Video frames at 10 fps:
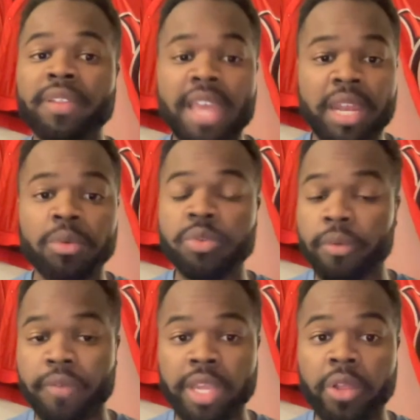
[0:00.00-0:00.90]
And then it was
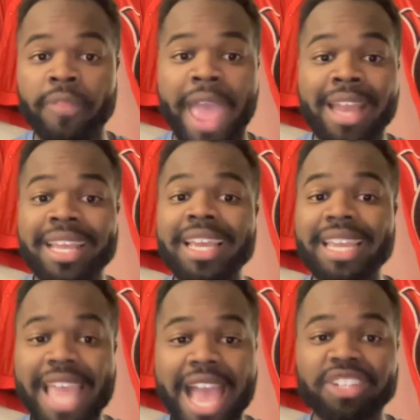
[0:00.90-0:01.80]
revealed that
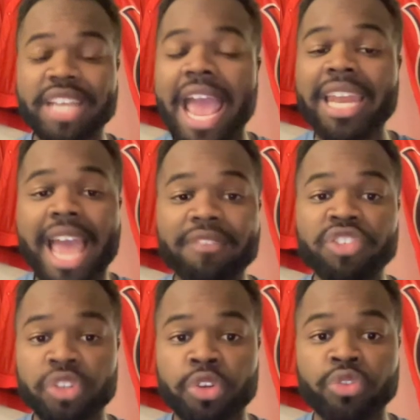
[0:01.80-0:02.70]
he actually had to have
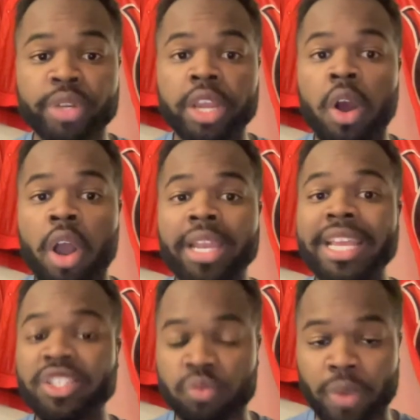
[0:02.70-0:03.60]
surgery on
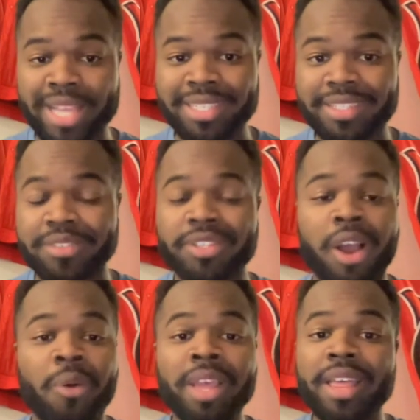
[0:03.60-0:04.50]
his wrist.
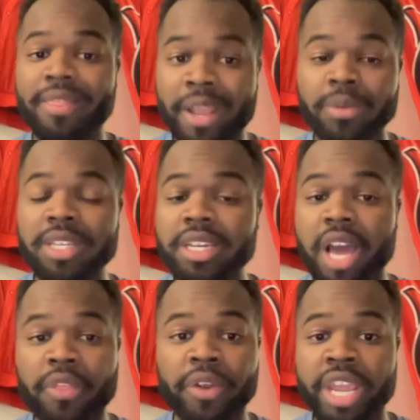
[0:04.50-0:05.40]
So there was
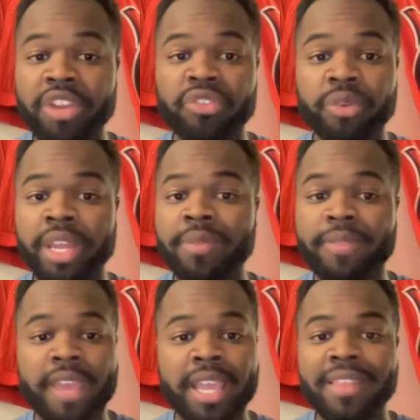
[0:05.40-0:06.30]
another injury
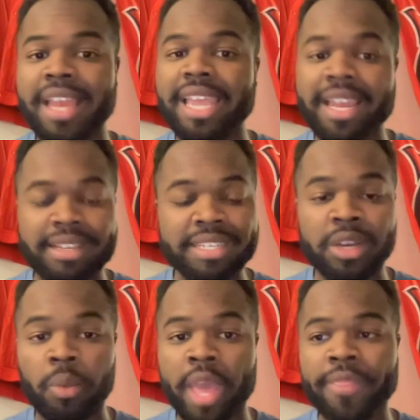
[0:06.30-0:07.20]
thing that he had to
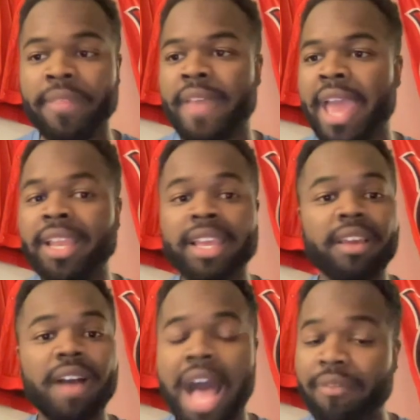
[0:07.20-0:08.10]
deal with. And then
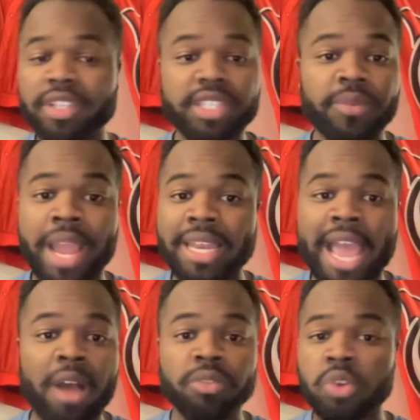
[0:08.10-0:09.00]
obviously, right
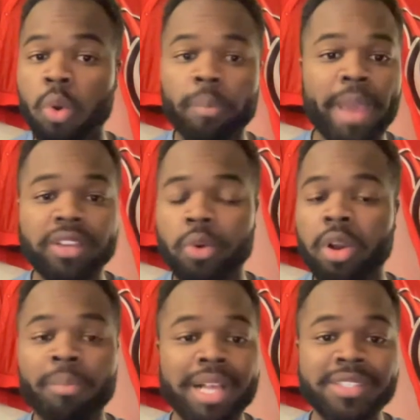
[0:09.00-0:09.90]
now, torn
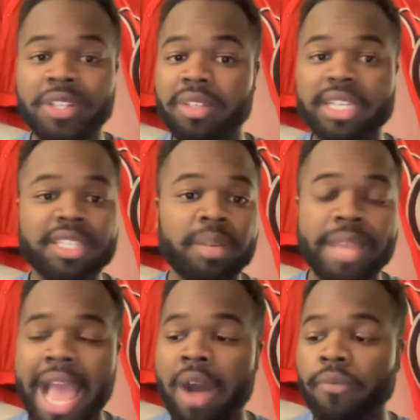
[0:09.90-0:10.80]
pectoral muscle, he's going to
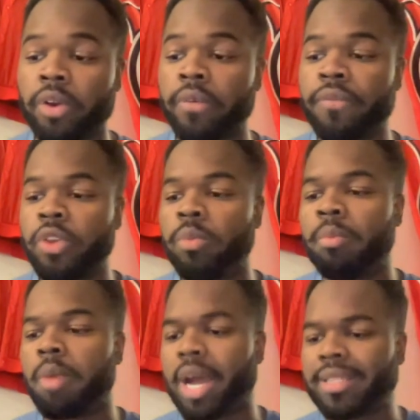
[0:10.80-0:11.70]
be out for a few
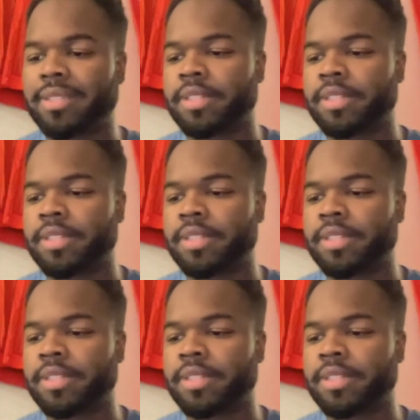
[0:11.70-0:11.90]
months.